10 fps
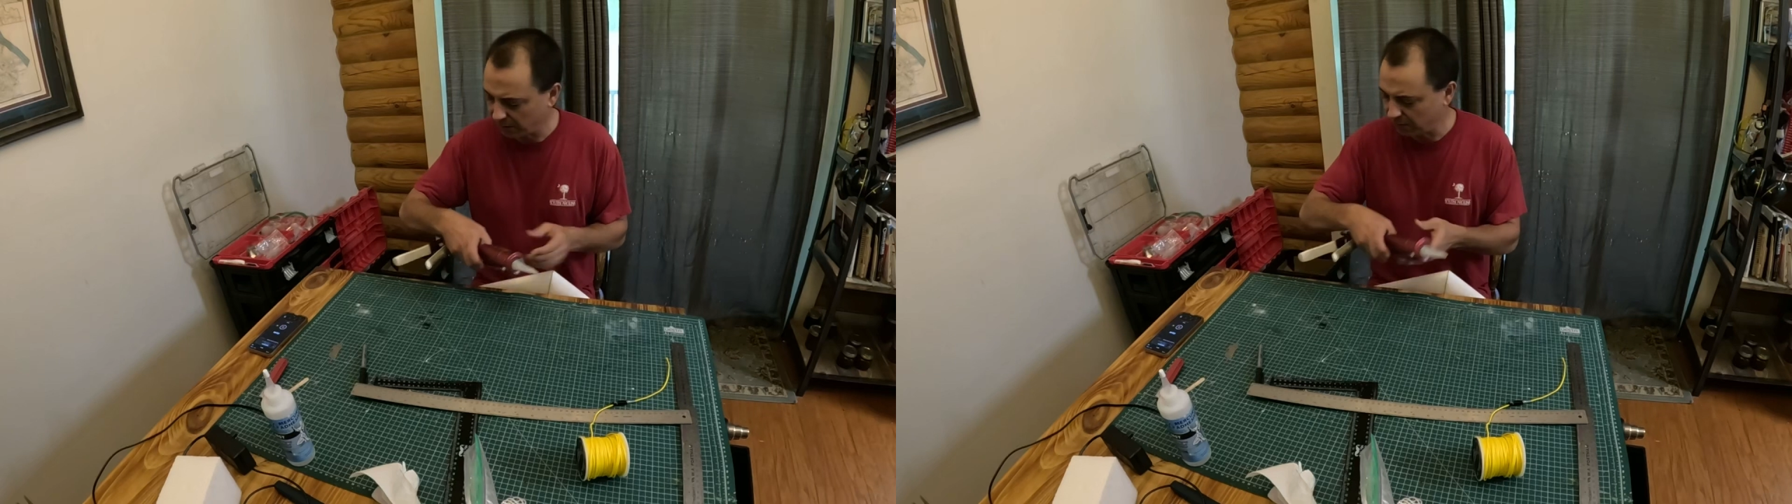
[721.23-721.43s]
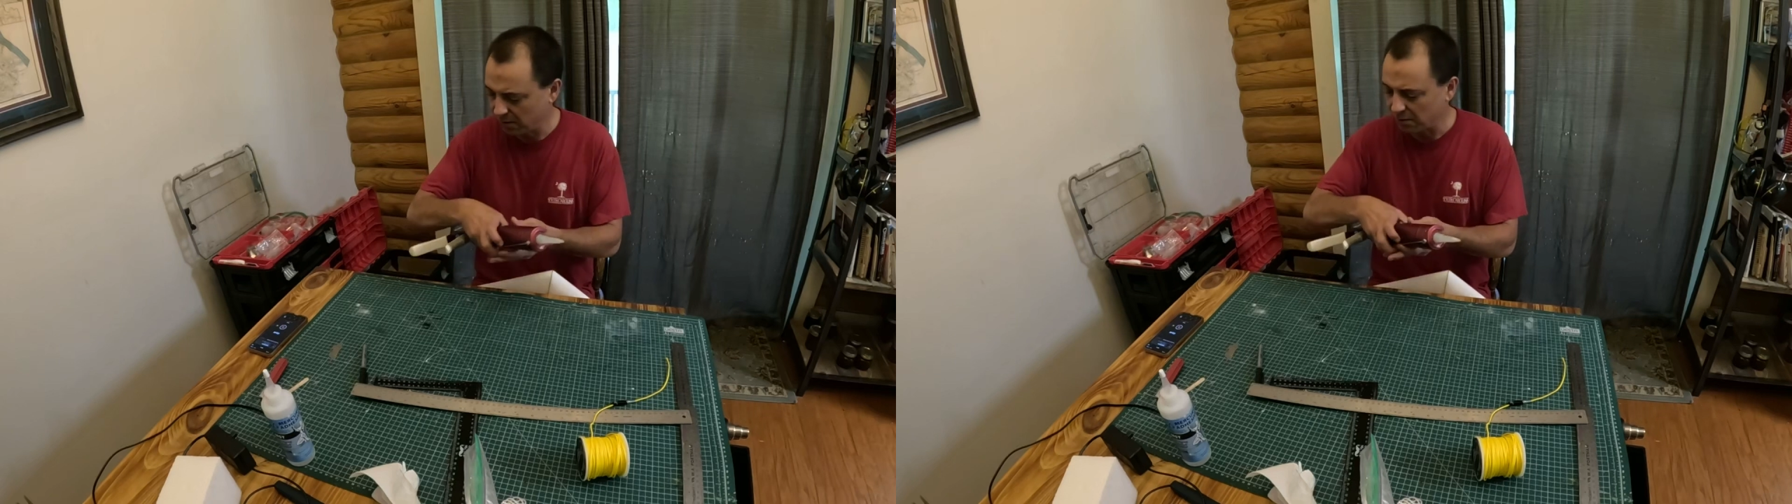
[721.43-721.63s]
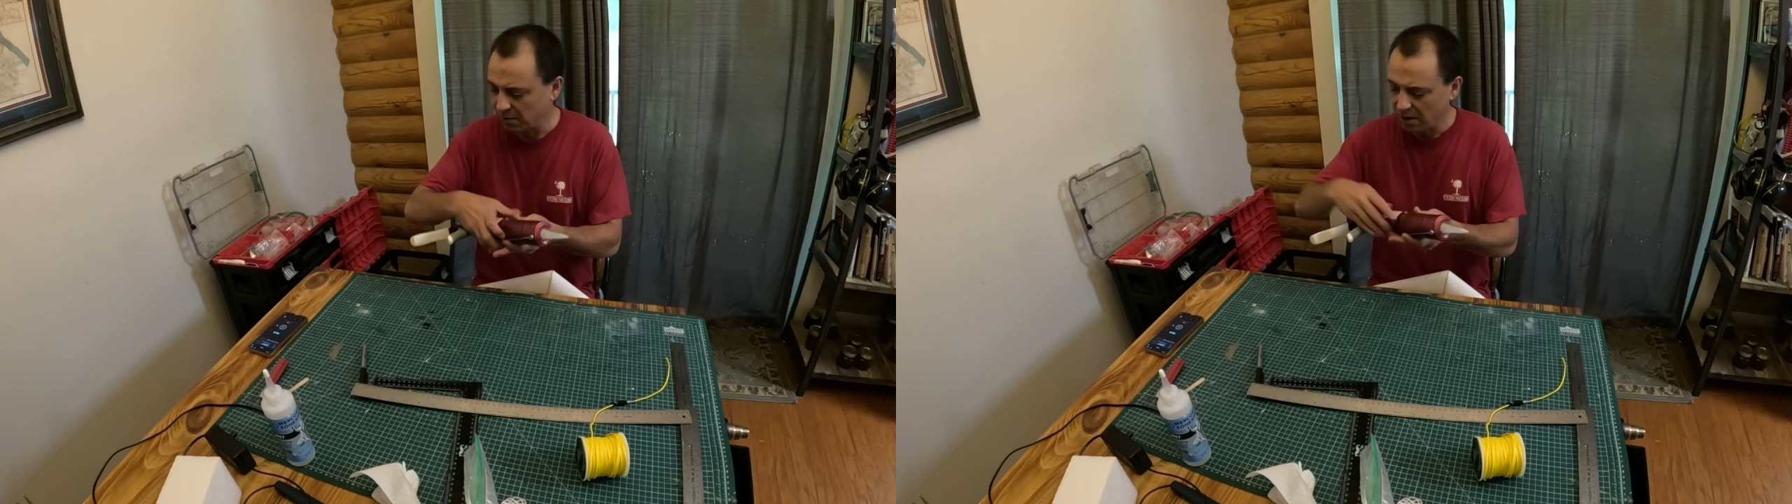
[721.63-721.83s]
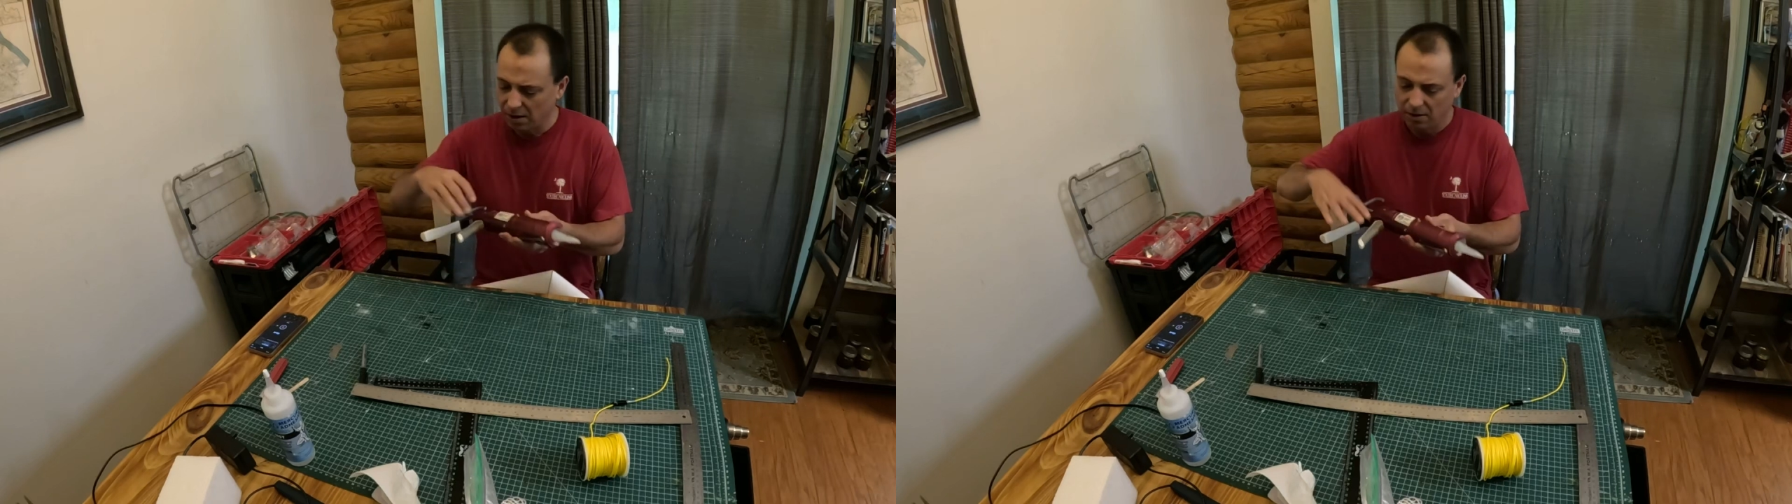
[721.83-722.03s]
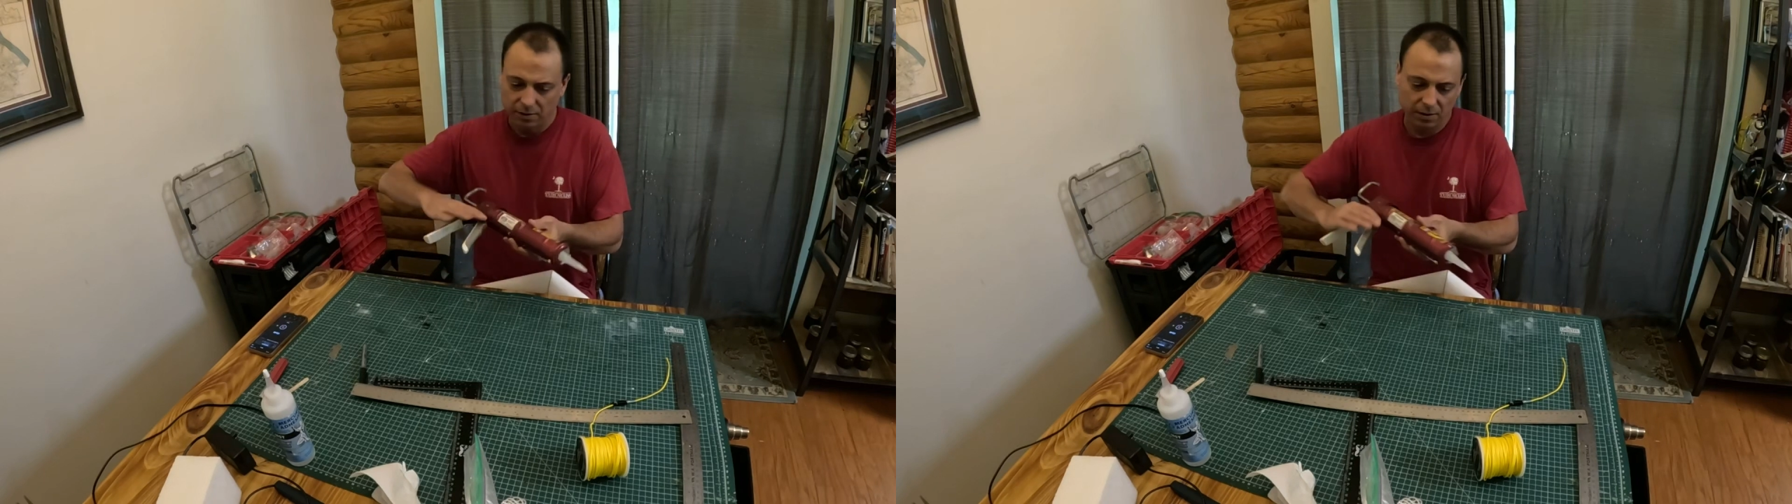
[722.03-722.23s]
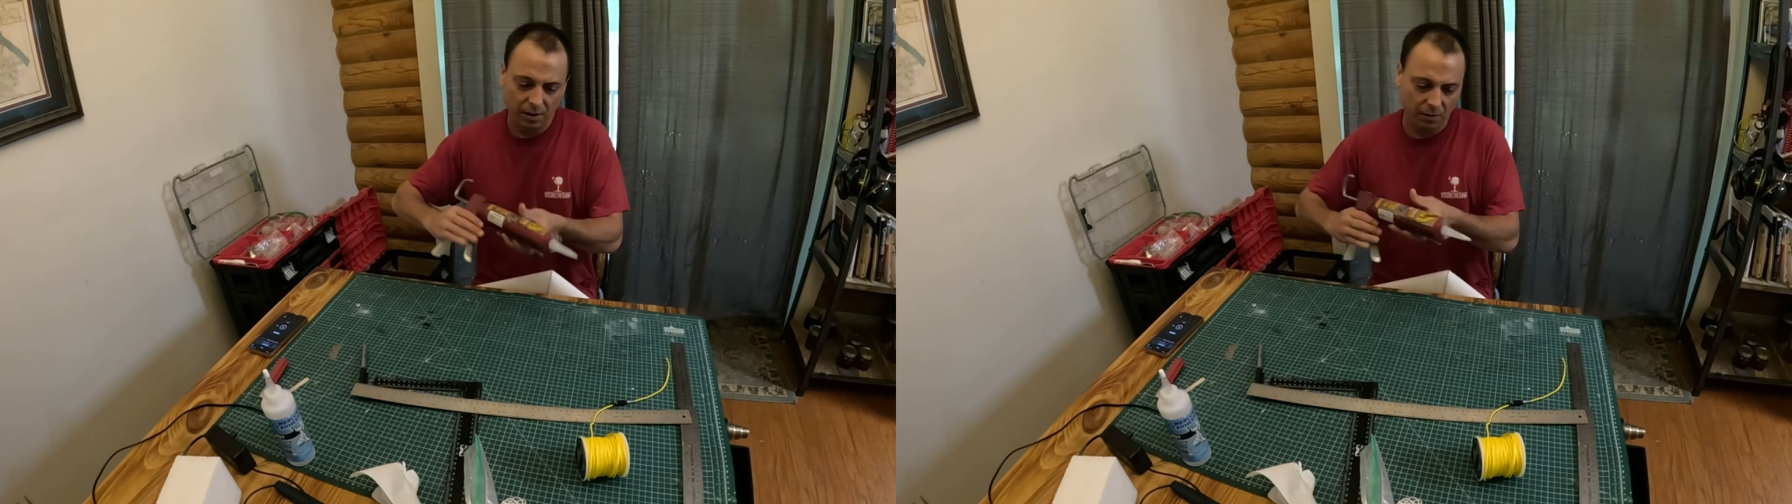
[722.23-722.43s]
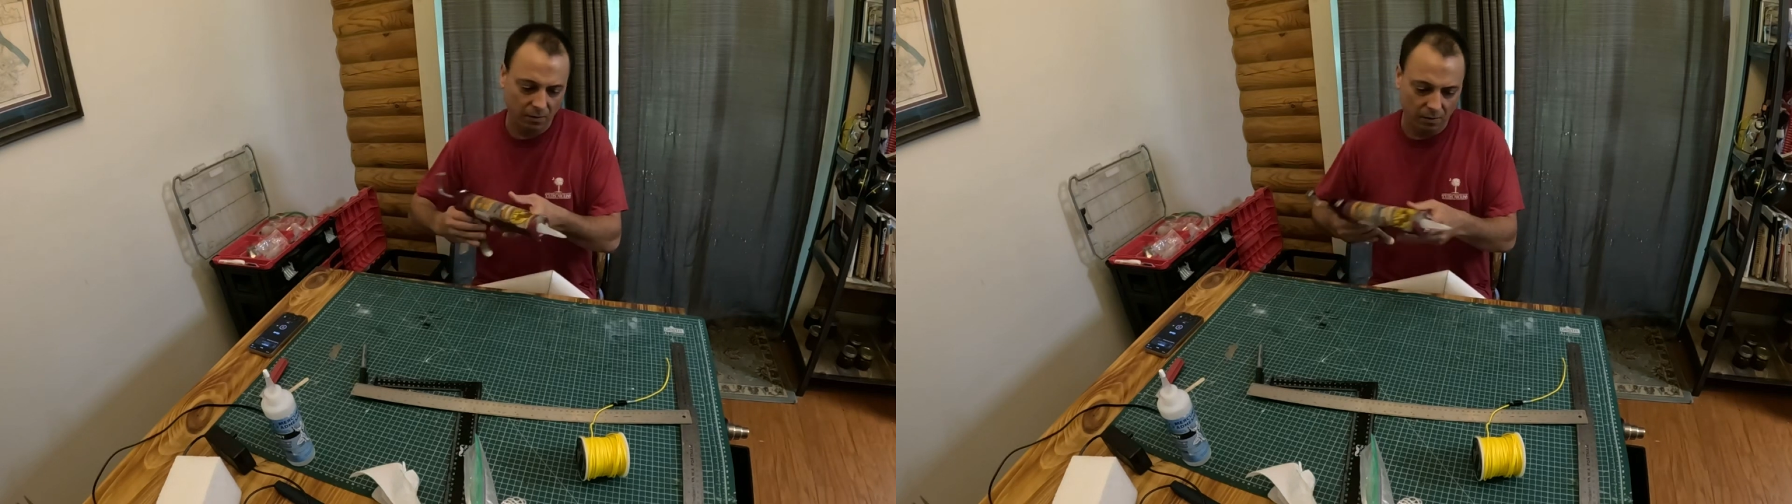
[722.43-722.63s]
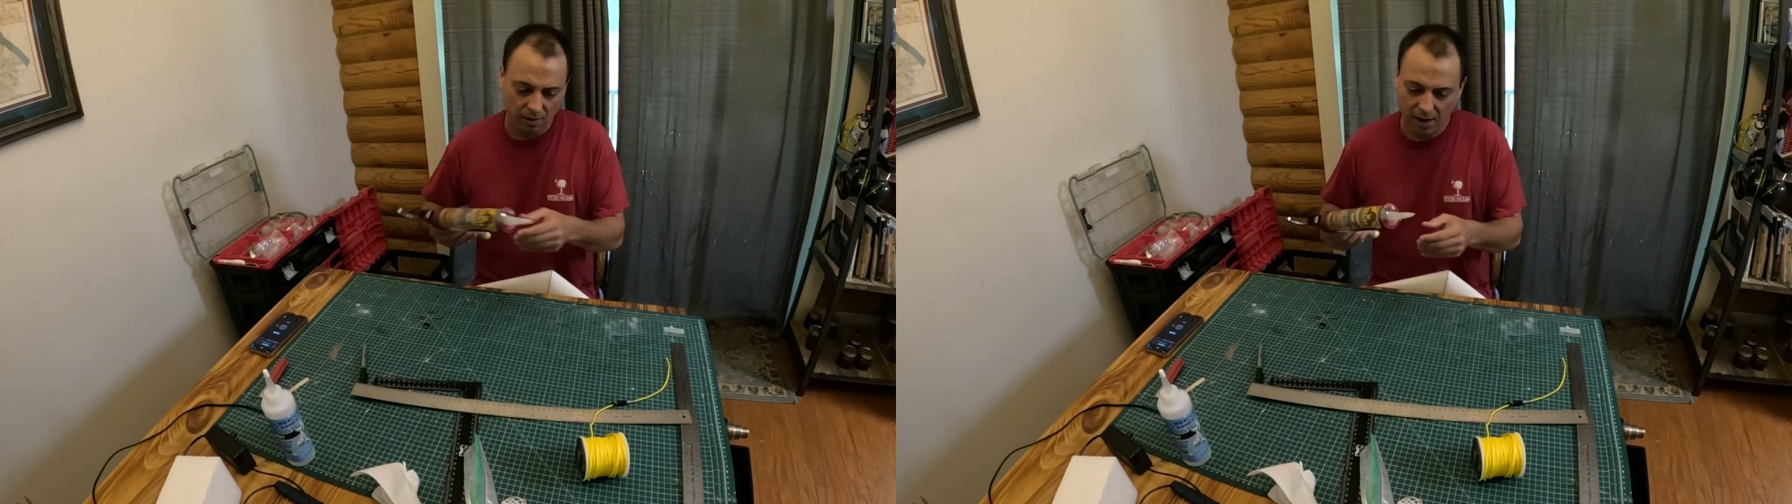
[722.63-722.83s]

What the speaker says: through. So